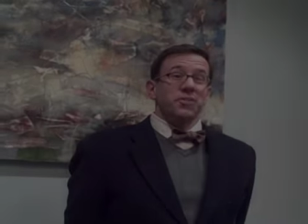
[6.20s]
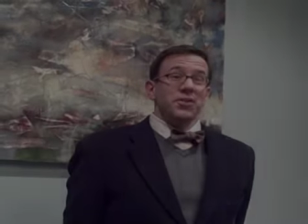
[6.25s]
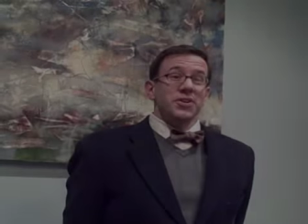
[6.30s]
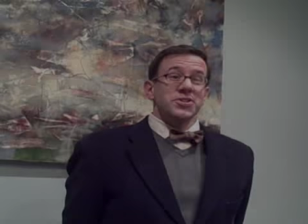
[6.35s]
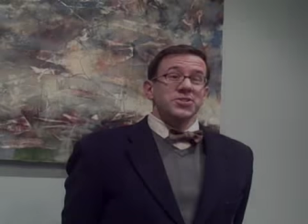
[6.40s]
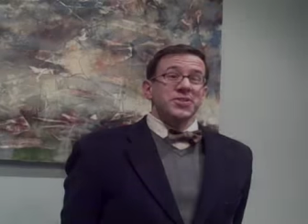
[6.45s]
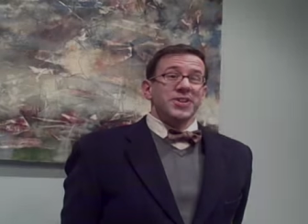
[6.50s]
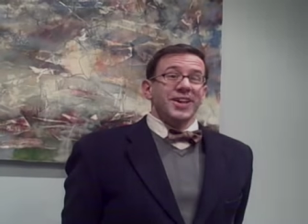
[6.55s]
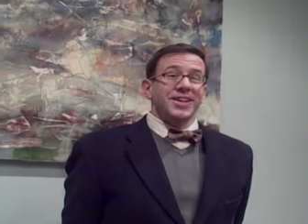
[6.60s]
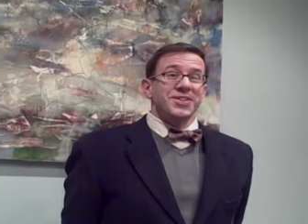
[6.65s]

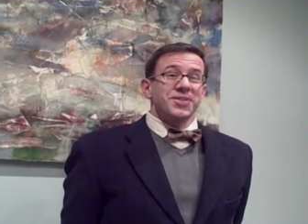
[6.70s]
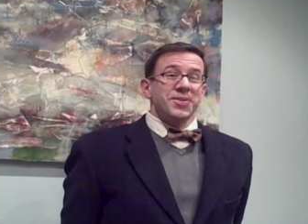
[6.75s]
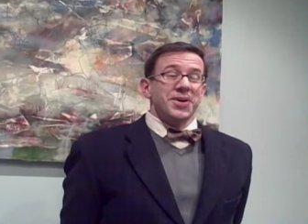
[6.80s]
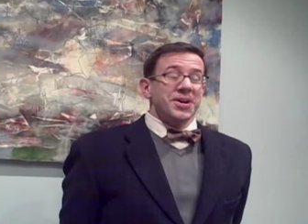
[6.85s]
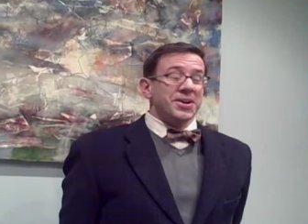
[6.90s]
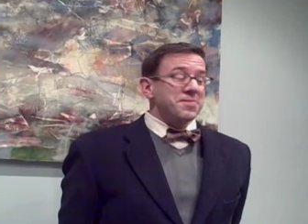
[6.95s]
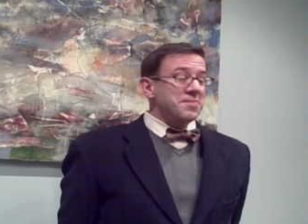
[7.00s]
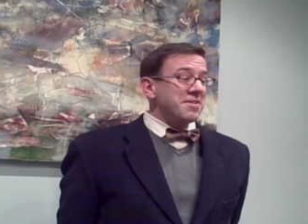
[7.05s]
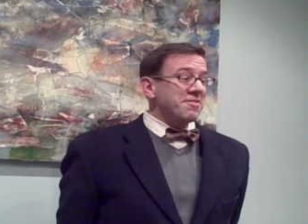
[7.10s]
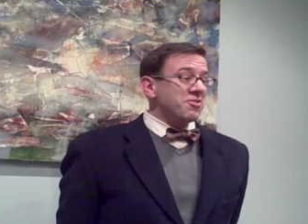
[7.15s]
First, I'd like to
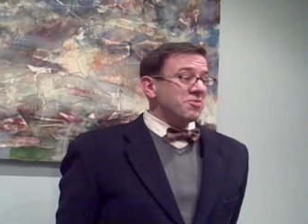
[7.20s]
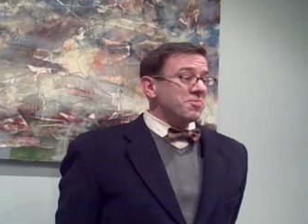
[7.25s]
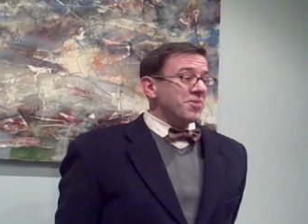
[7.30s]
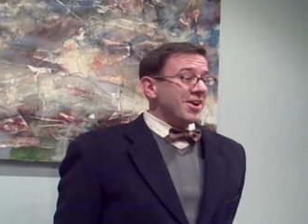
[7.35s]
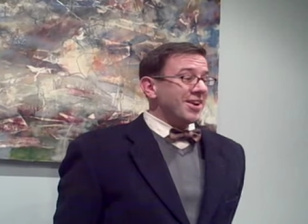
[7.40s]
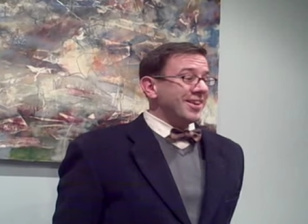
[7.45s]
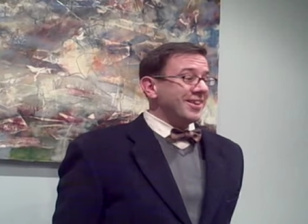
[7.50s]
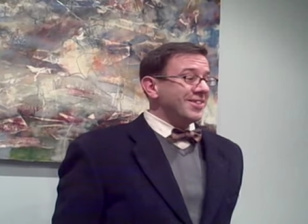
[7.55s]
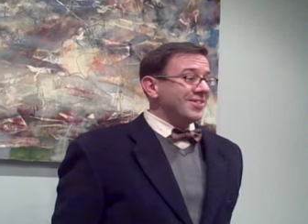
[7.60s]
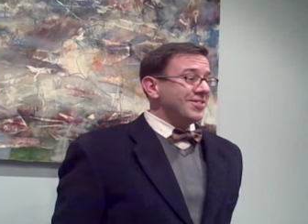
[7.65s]
welcome
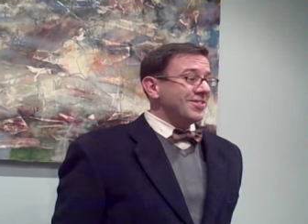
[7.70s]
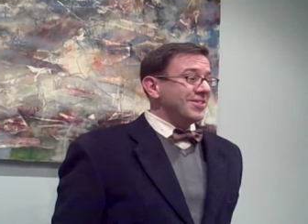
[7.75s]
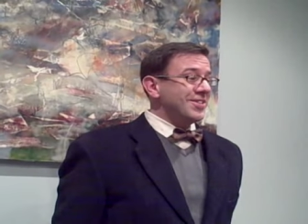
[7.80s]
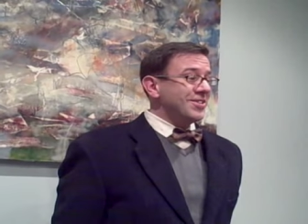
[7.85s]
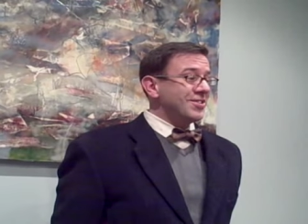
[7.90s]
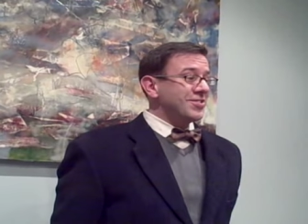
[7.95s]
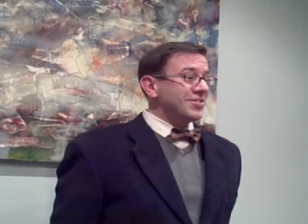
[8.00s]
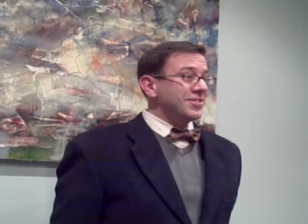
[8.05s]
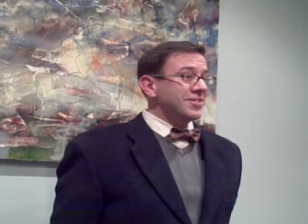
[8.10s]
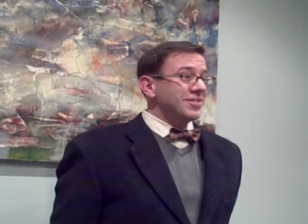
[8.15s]
everybody to
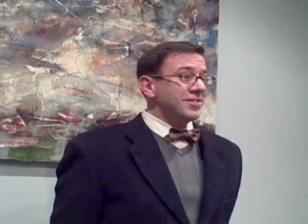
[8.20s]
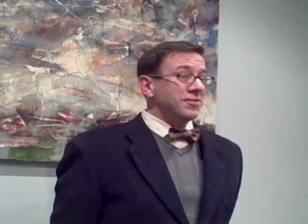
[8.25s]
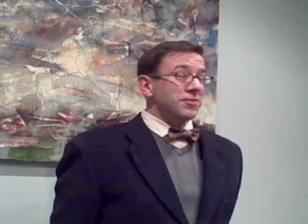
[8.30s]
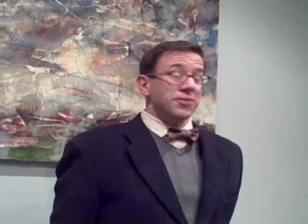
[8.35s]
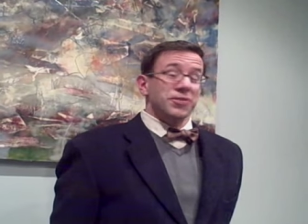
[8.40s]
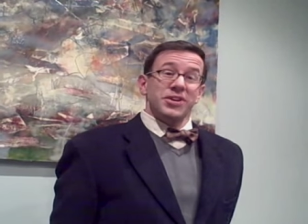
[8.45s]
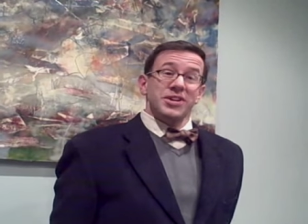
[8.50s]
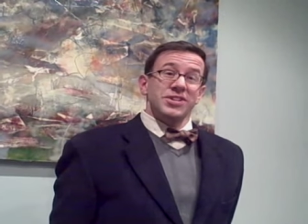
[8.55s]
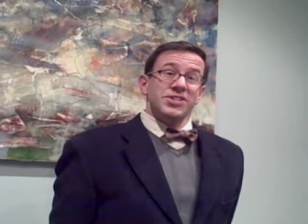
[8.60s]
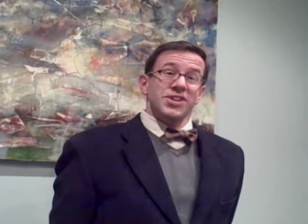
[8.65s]
this
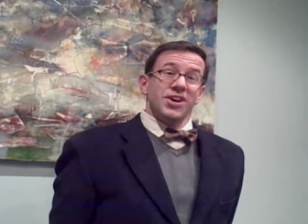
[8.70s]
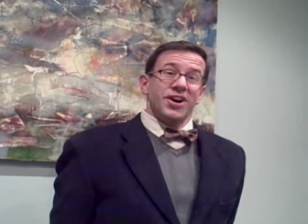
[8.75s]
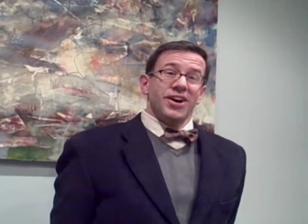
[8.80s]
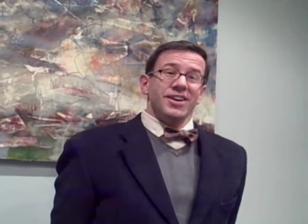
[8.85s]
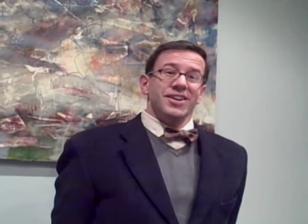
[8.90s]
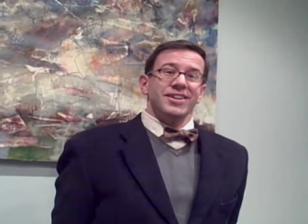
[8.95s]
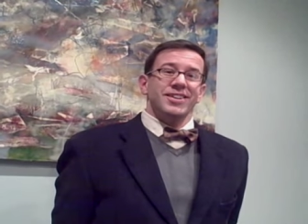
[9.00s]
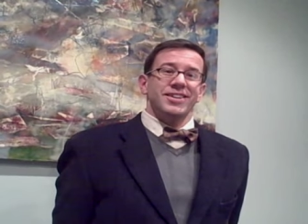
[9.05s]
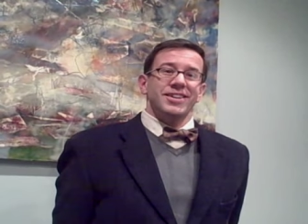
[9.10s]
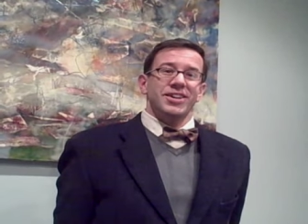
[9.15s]
free
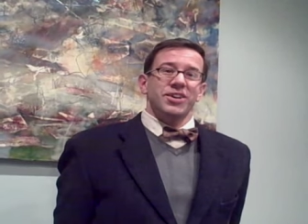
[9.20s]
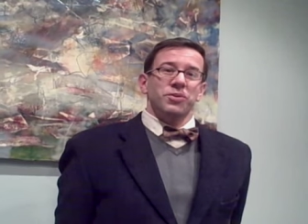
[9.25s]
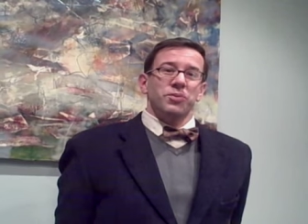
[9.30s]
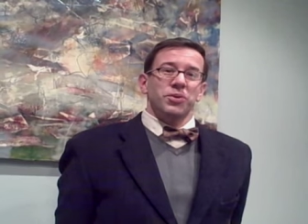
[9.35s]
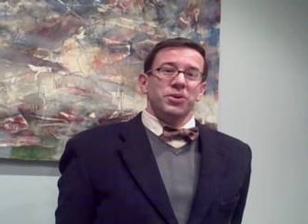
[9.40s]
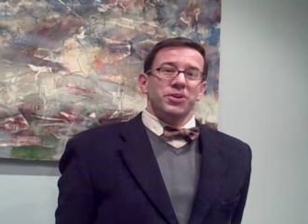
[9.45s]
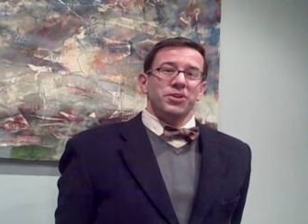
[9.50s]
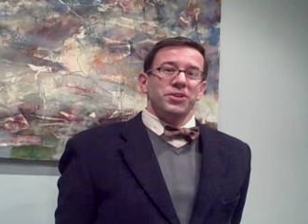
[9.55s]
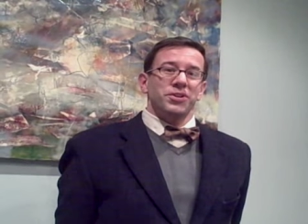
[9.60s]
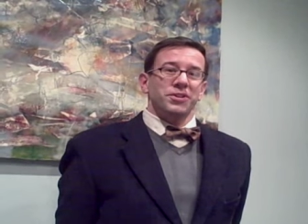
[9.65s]
talk in a
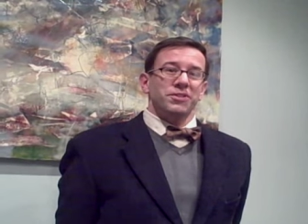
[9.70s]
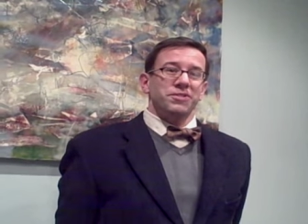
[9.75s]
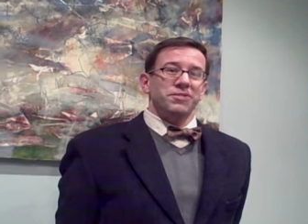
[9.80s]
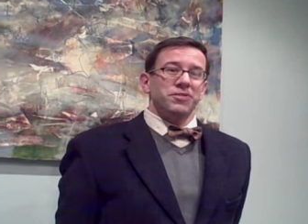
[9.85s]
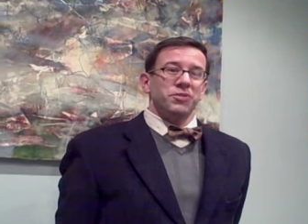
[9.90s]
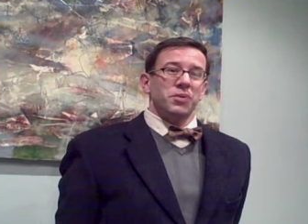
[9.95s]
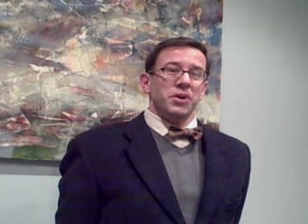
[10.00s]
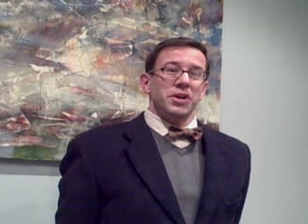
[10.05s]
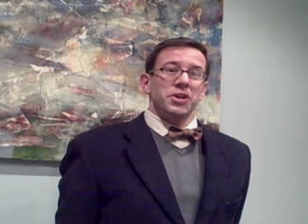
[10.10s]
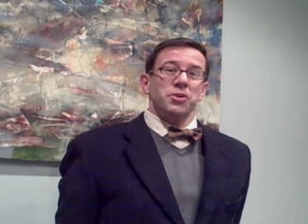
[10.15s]
world
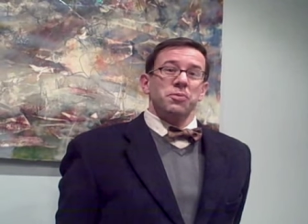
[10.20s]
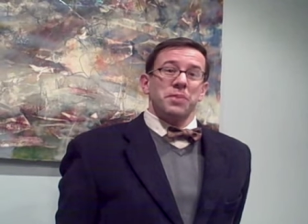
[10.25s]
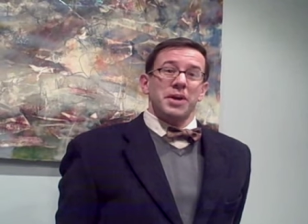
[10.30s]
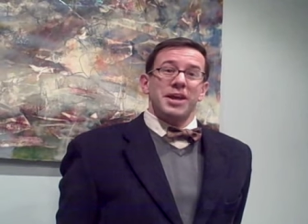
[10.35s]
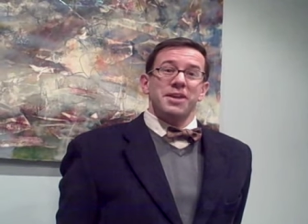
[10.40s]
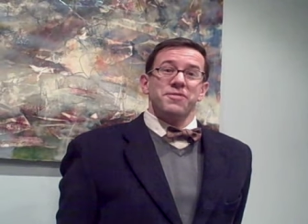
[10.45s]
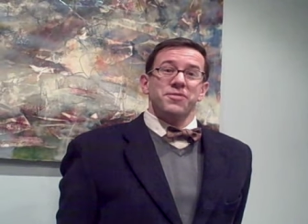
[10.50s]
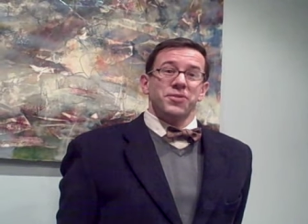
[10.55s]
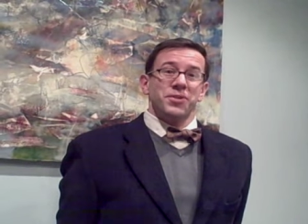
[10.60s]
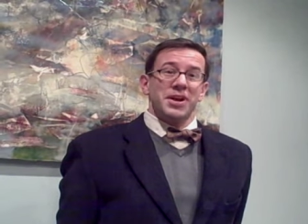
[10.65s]
of where you
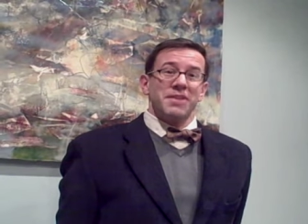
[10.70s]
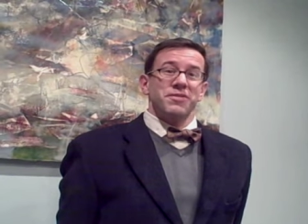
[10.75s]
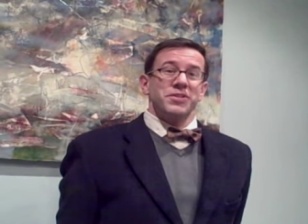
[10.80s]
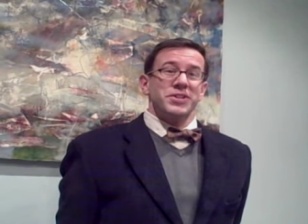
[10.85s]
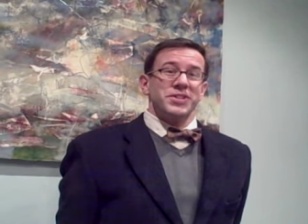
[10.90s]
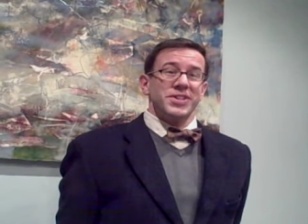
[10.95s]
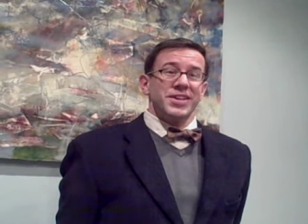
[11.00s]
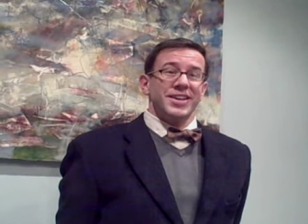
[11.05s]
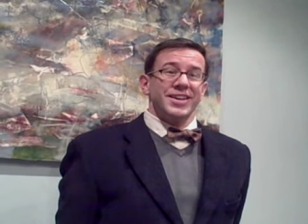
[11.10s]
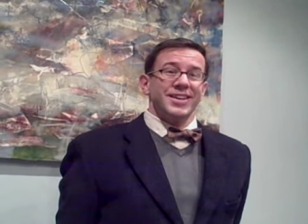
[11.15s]
pay for
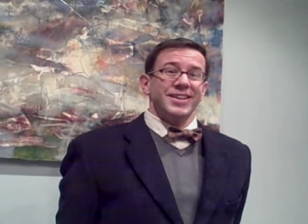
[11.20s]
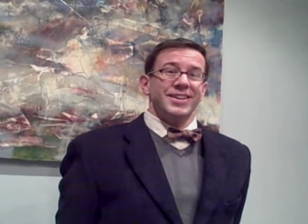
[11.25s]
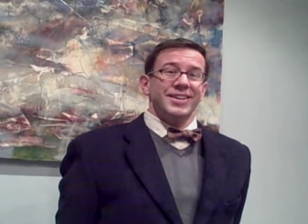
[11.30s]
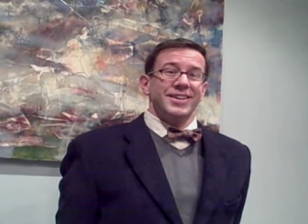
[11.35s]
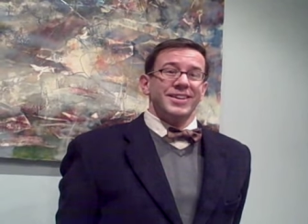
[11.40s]
everything.